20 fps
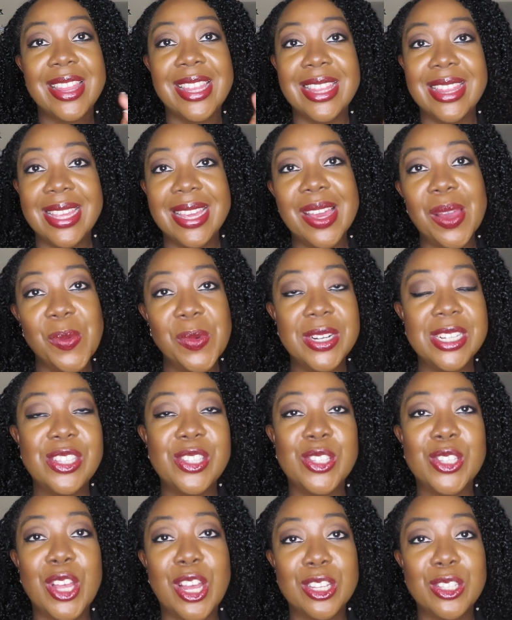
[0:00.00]
The thing I wanted
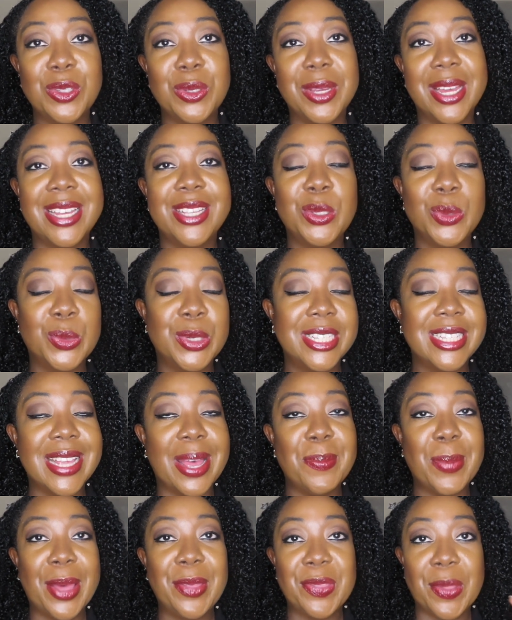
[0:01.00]
to talk to you guys was
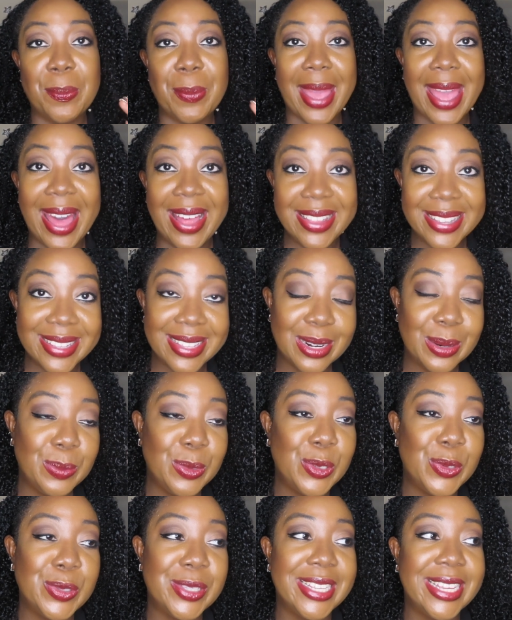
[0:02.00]
about the palette that I'm
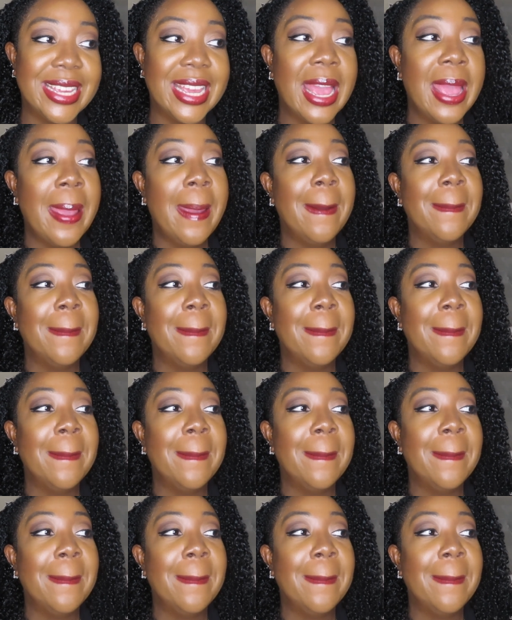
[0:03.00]
using,